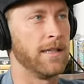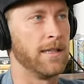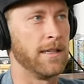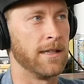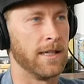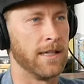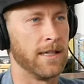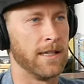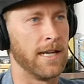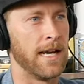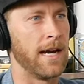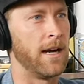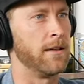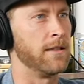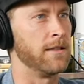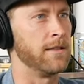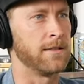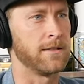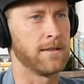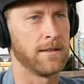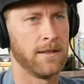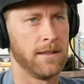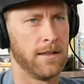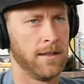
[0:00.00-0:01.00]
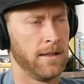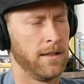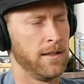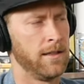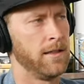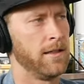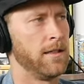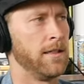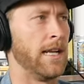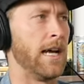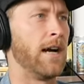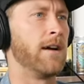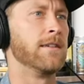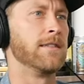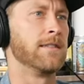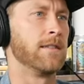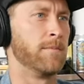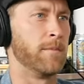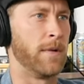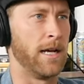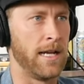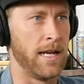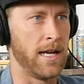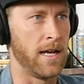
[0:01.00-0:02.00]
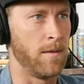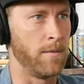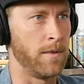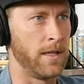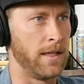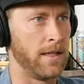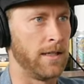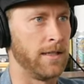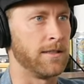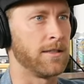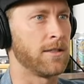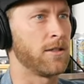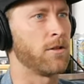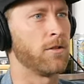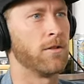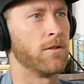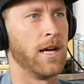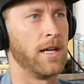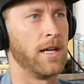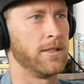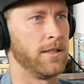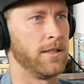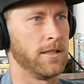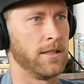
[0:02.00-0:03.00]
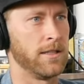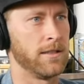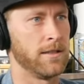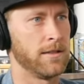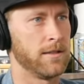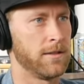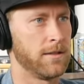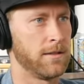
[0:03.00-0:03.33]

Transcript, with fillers: And then now he's, now he's in Miami and he's crushing.